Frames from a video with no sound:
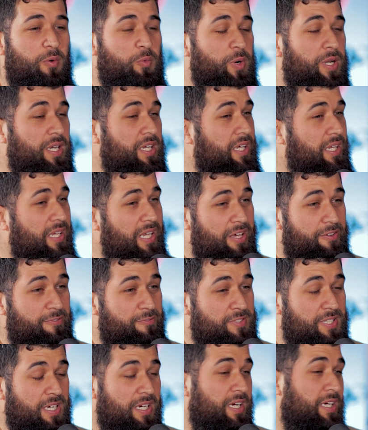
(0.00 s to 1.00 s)
When he
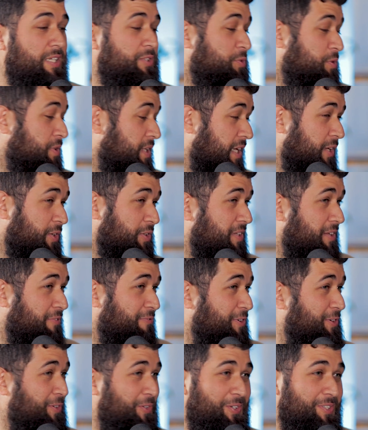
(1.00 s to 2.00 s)
left, I had to kneel on the
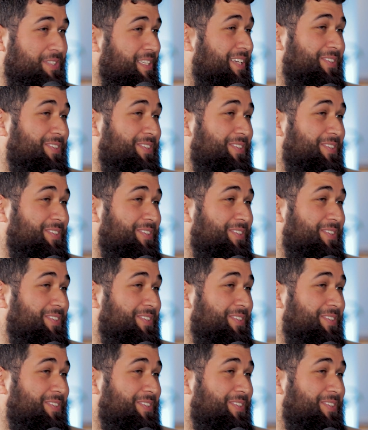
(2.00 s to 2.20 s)
floor because I